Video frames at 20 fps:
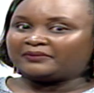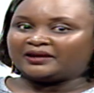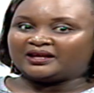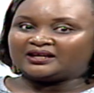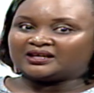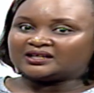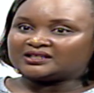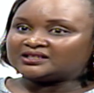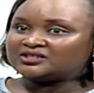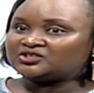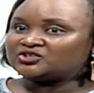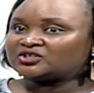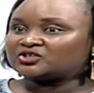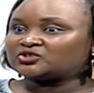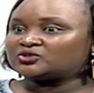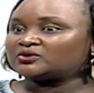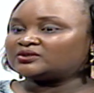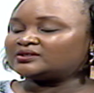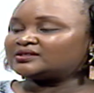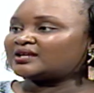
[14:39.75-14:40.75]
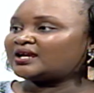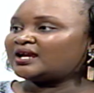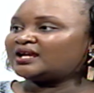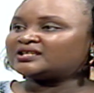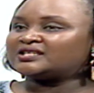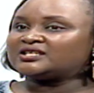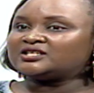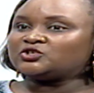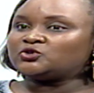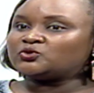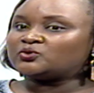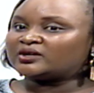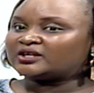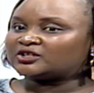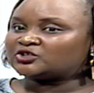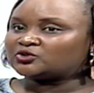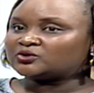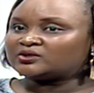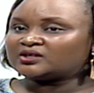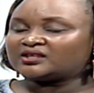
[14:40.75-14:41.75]
pain at injection site,
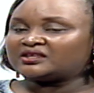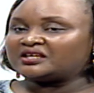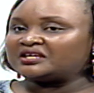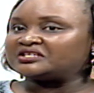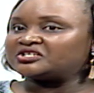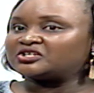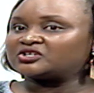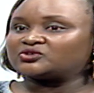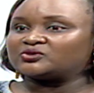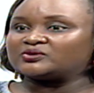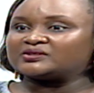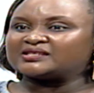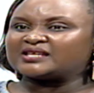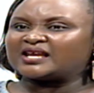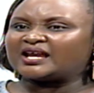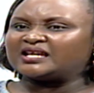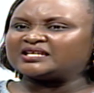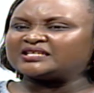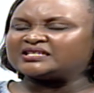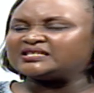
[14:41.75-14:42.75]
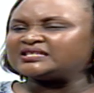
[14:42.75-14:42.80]
induration at the injection site,